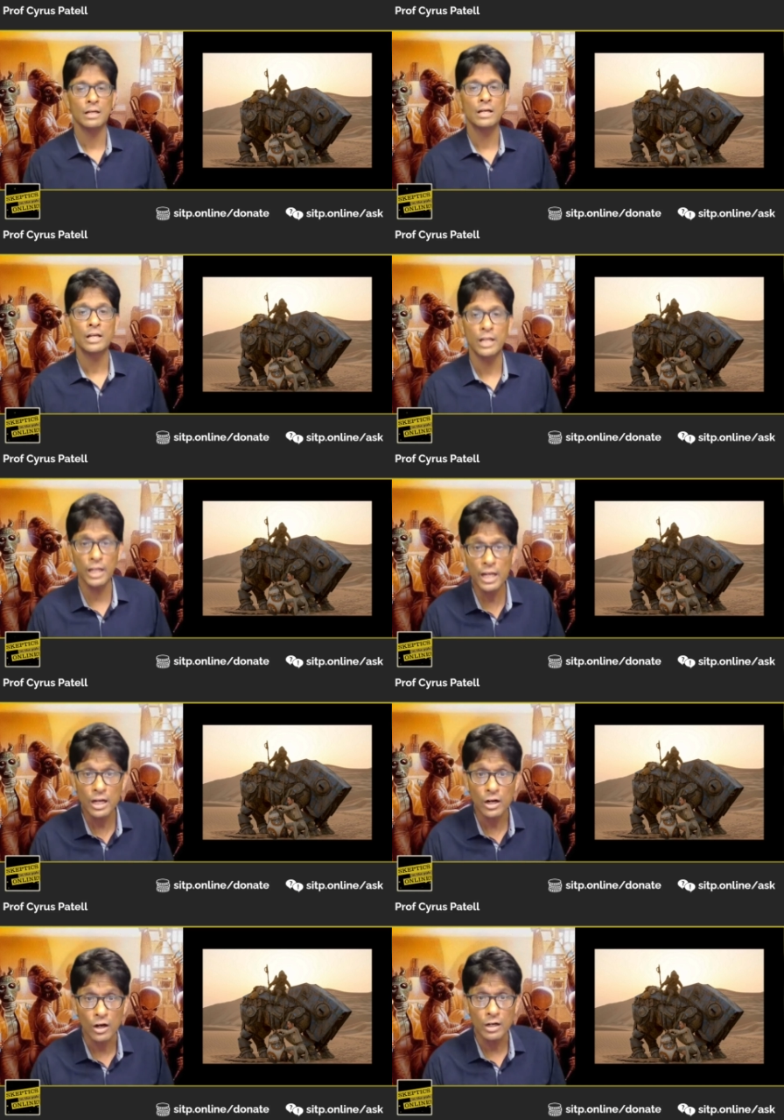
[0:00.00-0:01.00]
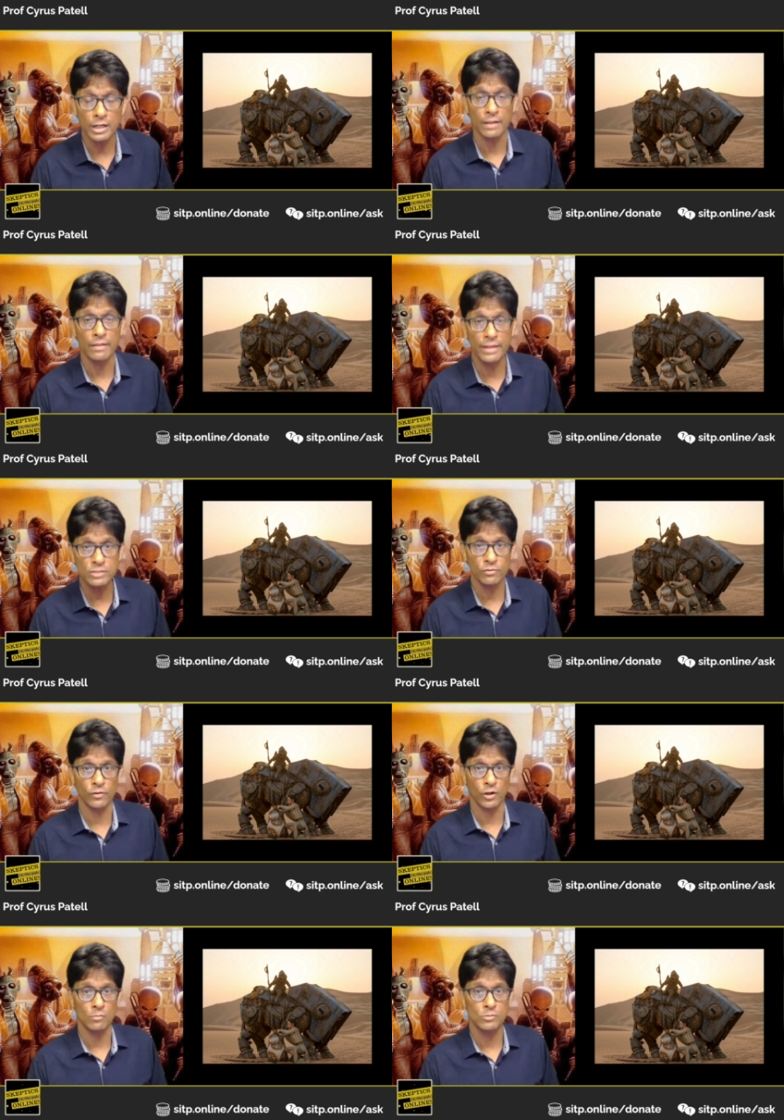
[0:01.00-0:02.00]
Here, in this
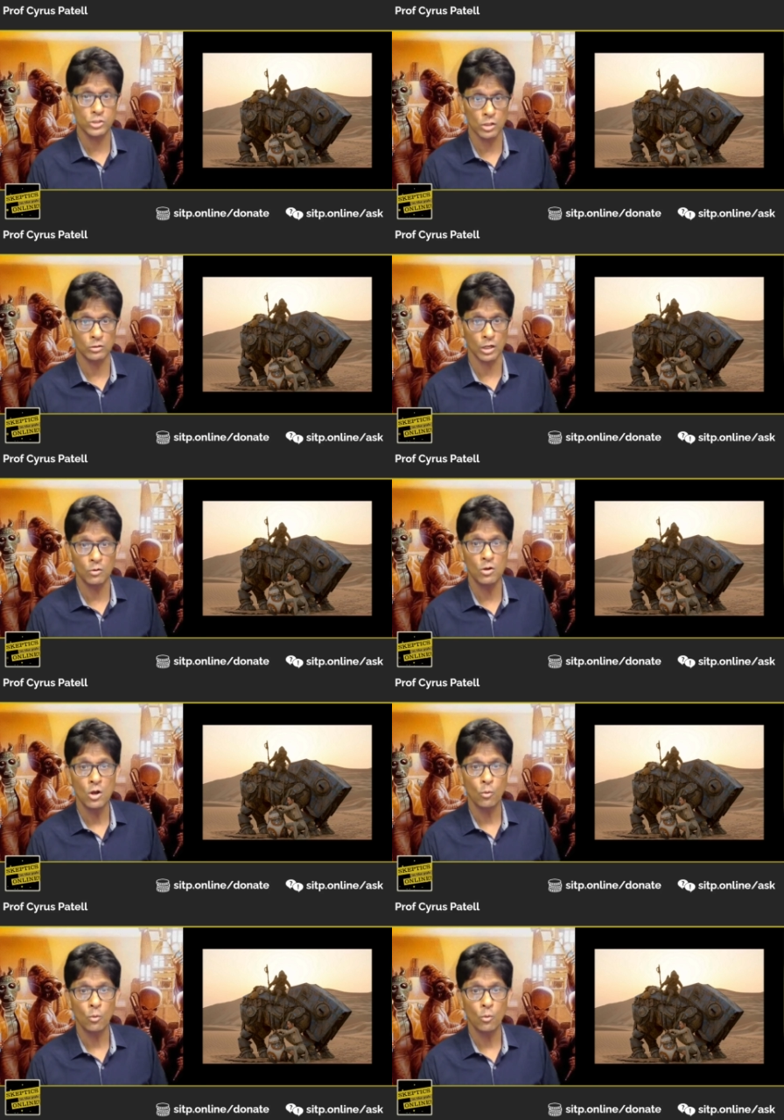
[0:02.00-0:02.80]
film, Solo,